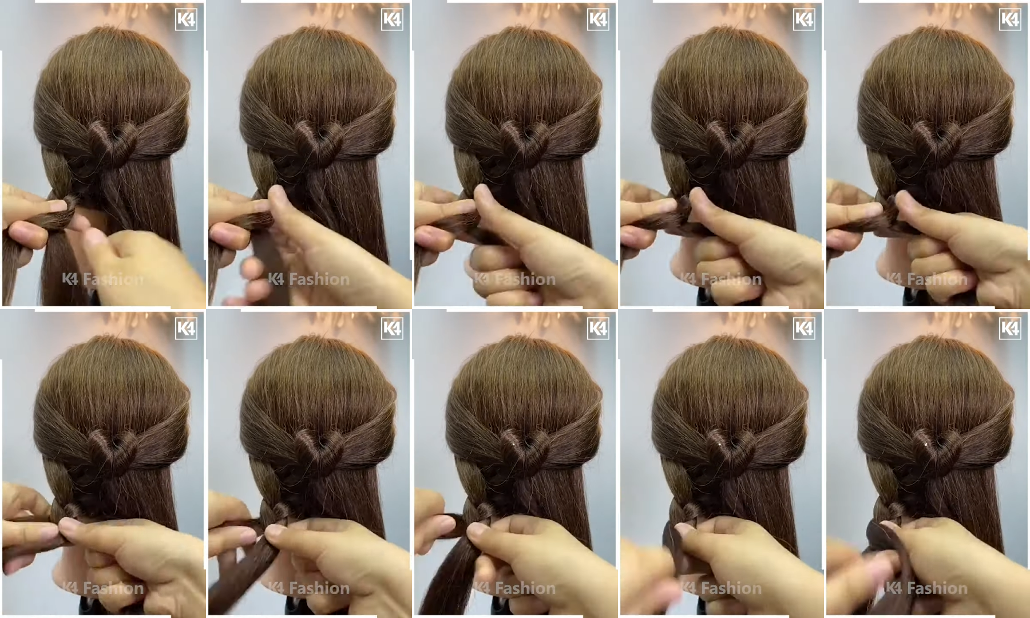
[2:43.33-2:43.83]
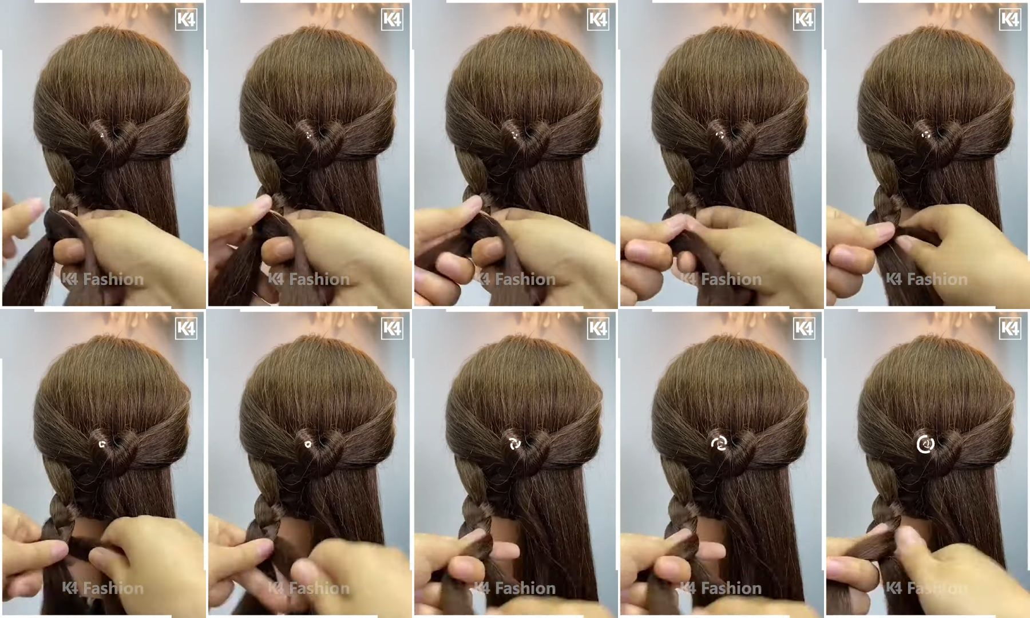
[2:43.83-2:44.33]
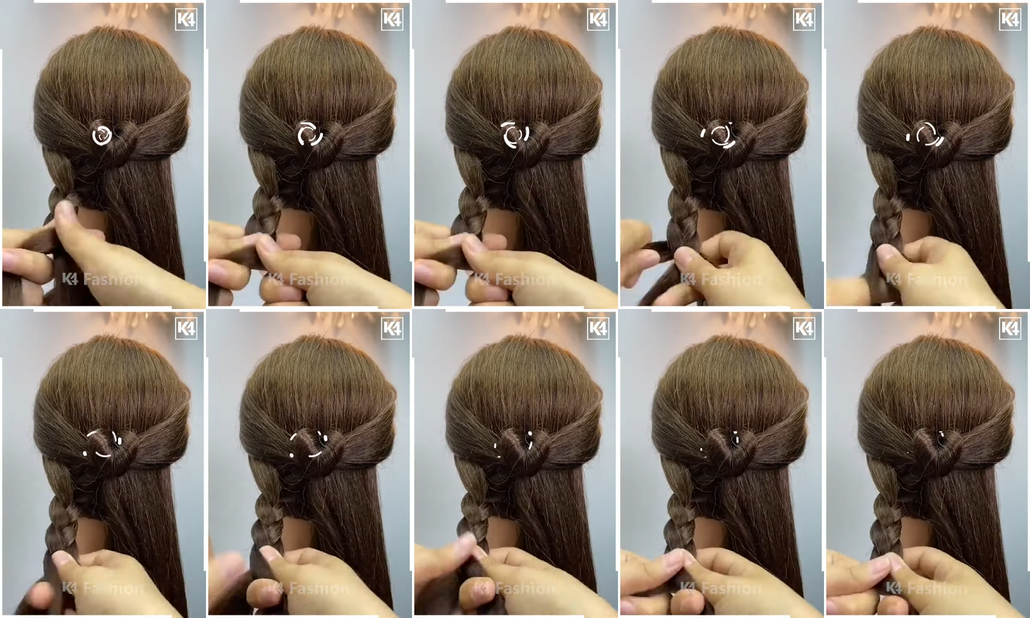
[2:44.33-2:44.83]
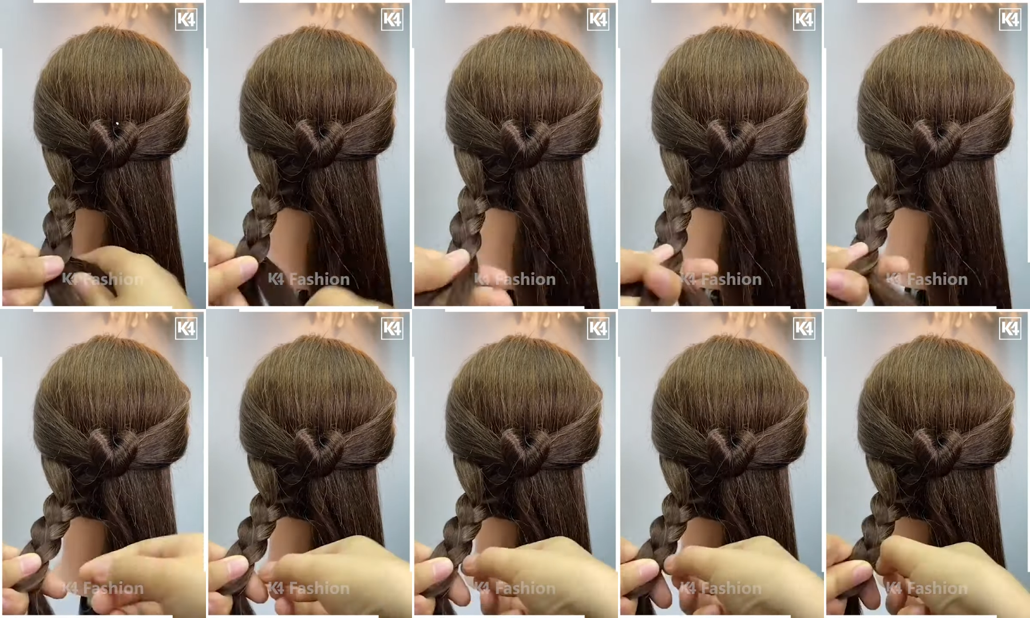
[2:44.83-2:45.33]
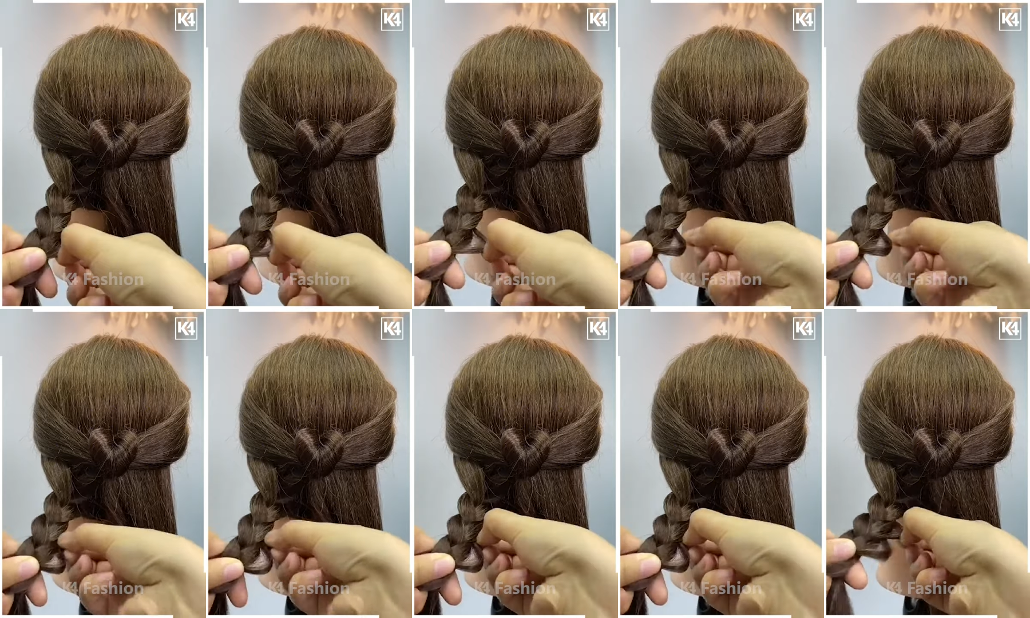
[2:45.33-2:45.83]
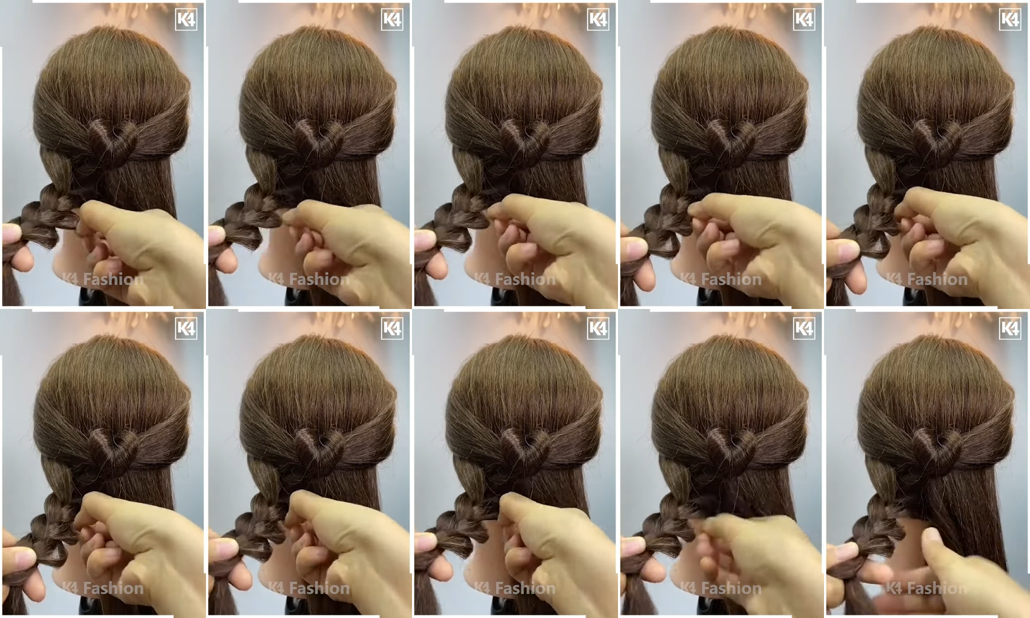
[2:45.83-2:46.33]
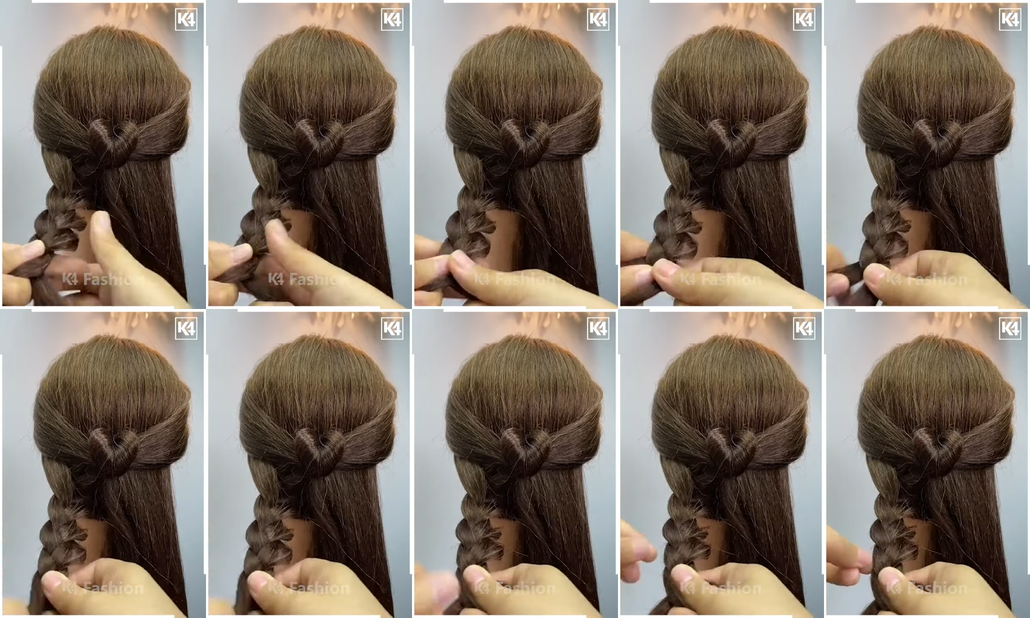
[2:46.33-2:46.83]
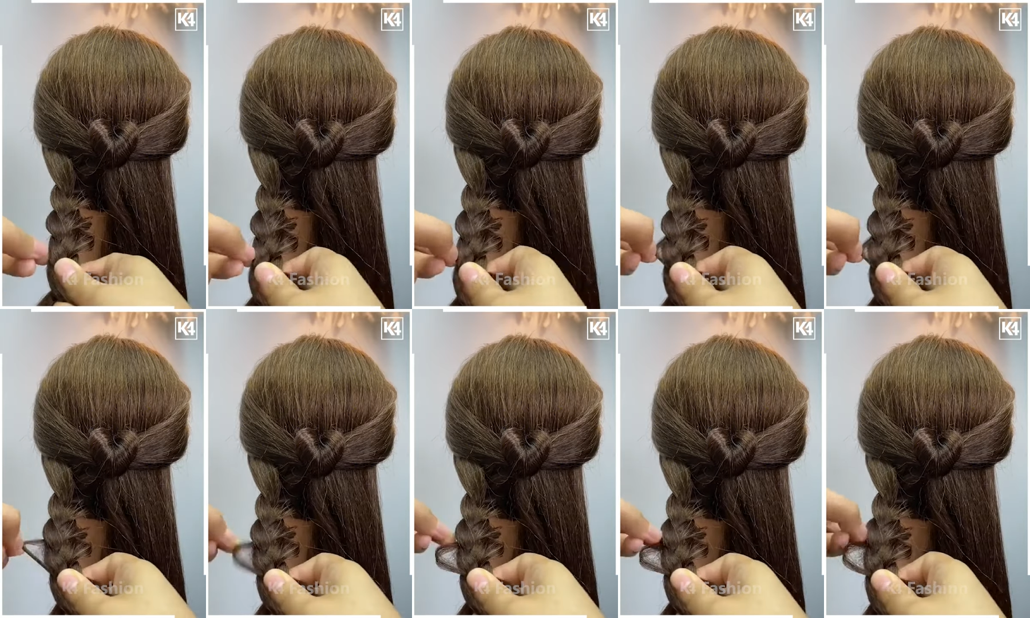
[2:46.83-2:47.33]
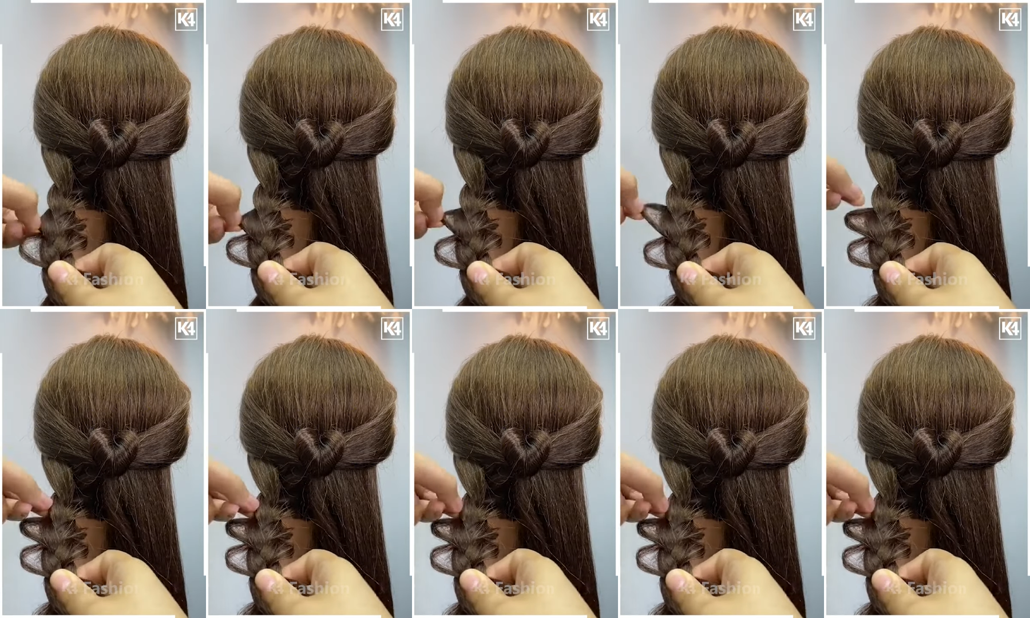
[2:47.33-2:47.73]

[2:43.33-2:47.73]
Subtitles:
(no speaker visible)